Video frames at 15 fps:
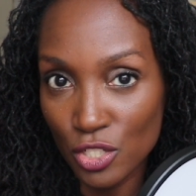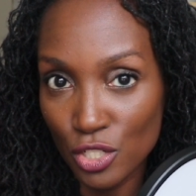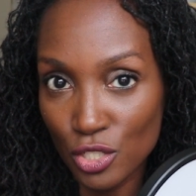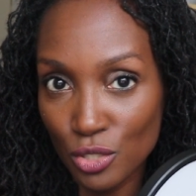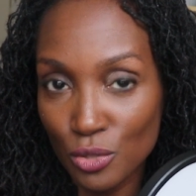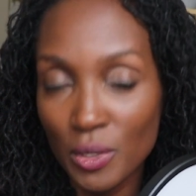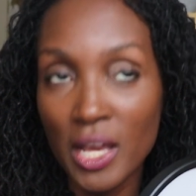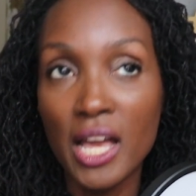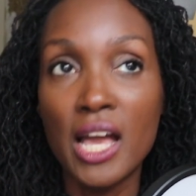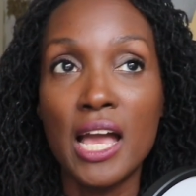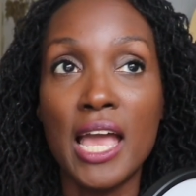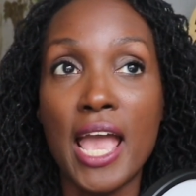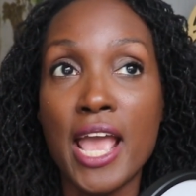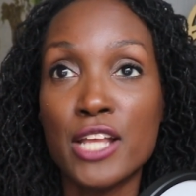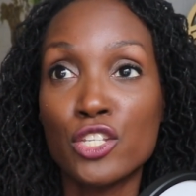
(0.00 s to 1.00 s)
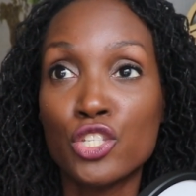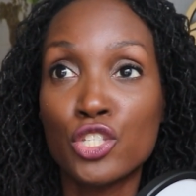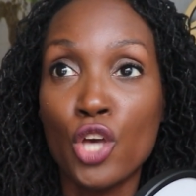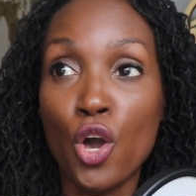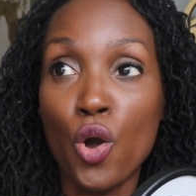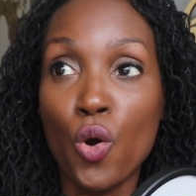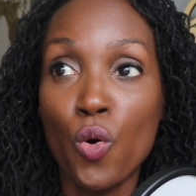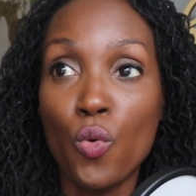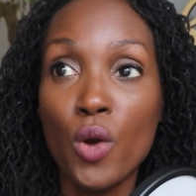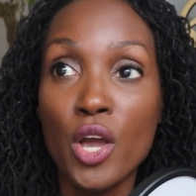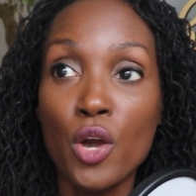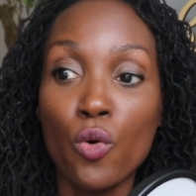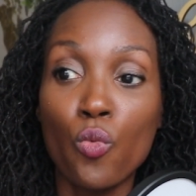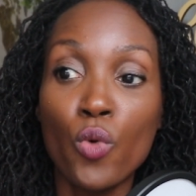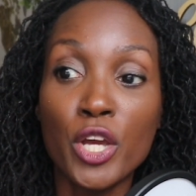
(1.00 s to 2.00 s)
to do. And so
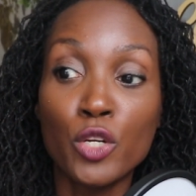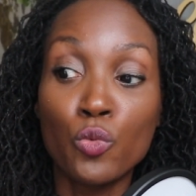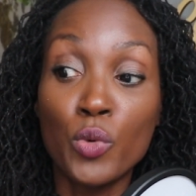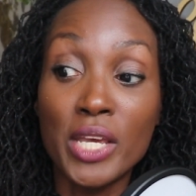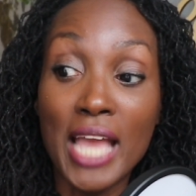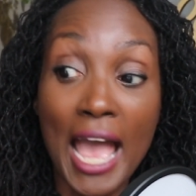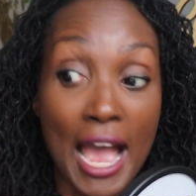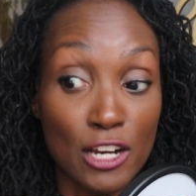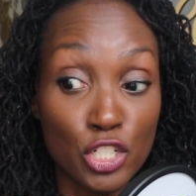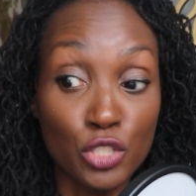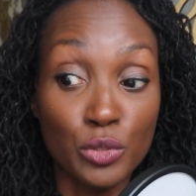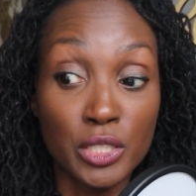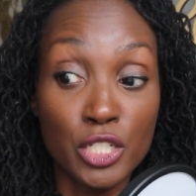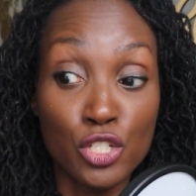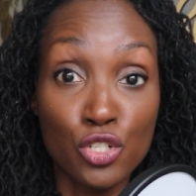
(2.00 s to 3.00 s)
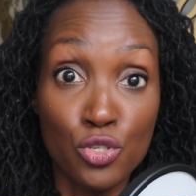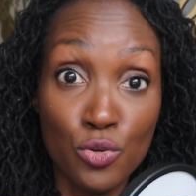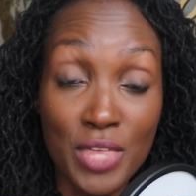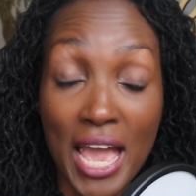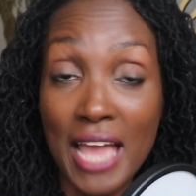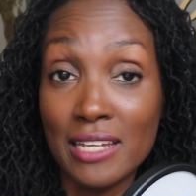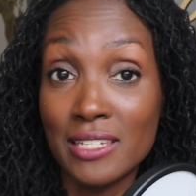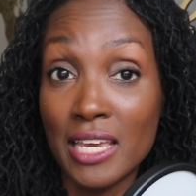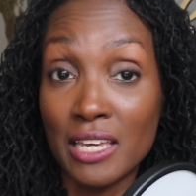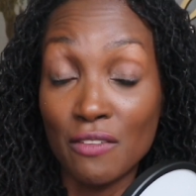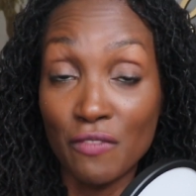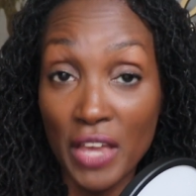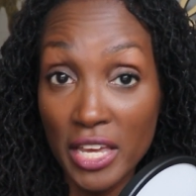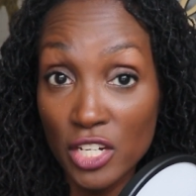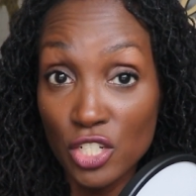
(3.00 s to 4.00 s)
when we actually do that and take
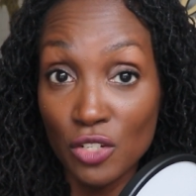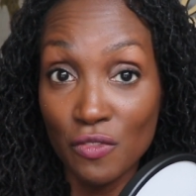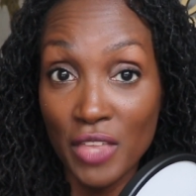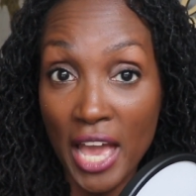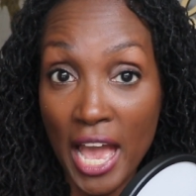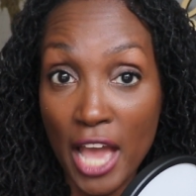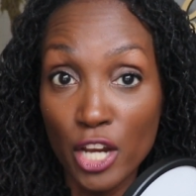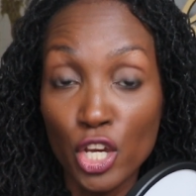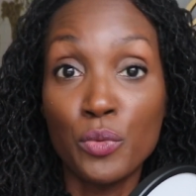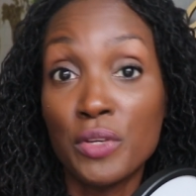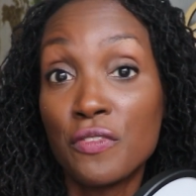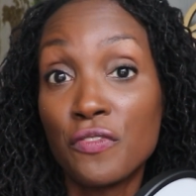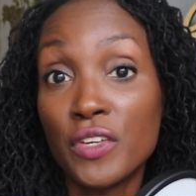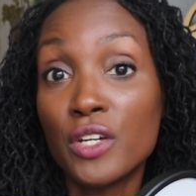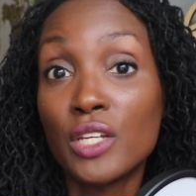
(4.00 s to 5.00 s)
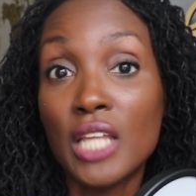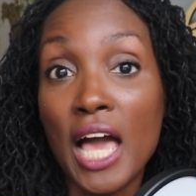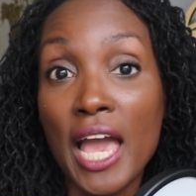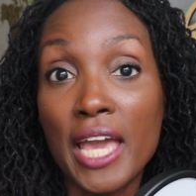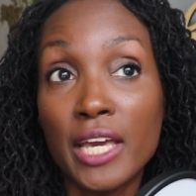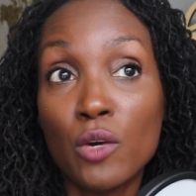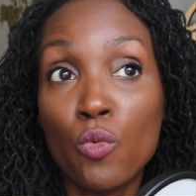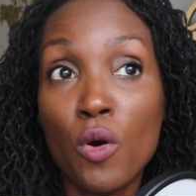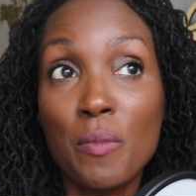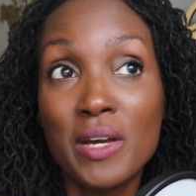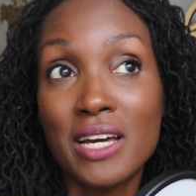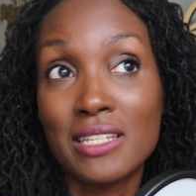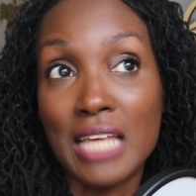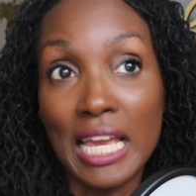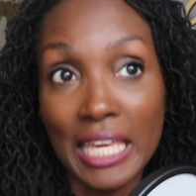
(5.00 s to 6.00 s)
advantage of that, we feel like, well,
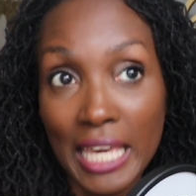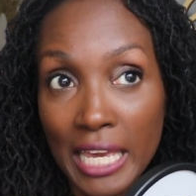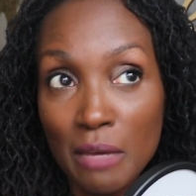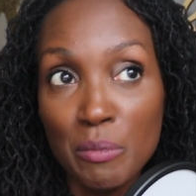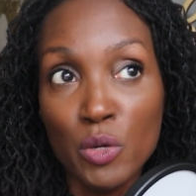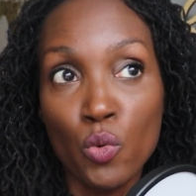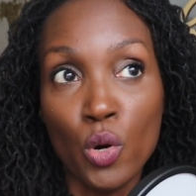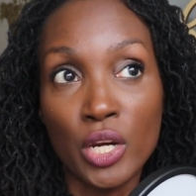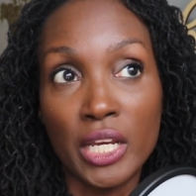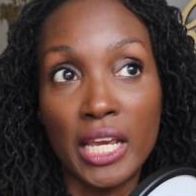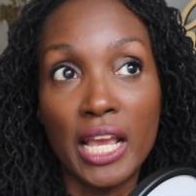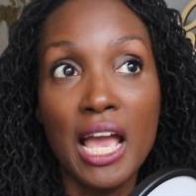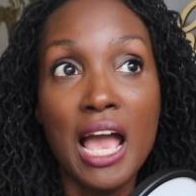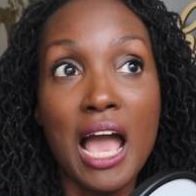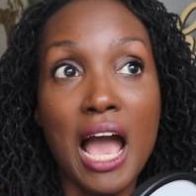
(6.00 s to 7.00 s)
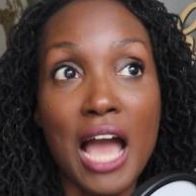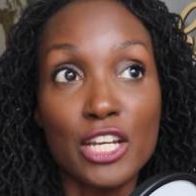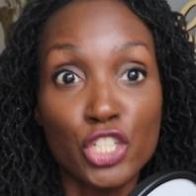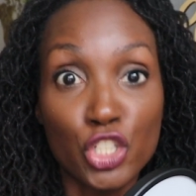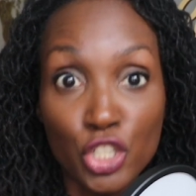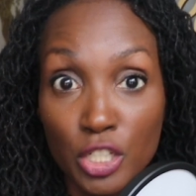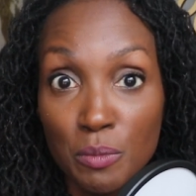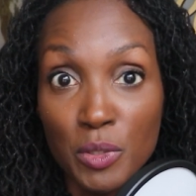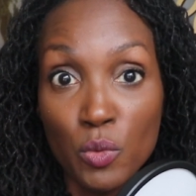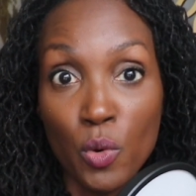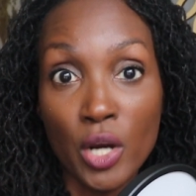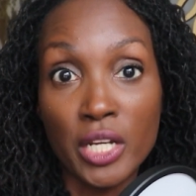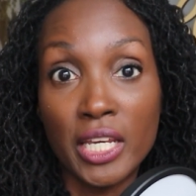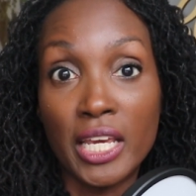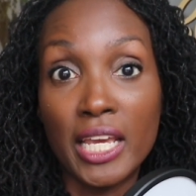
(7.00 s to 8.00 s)
because I can be working, I should be
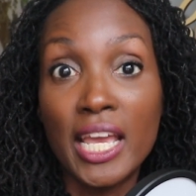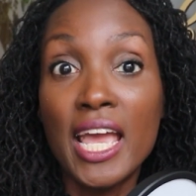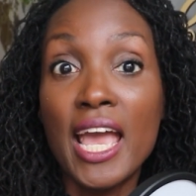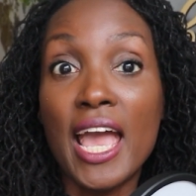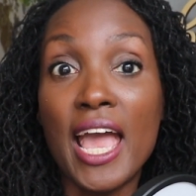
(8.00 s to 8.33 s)
working.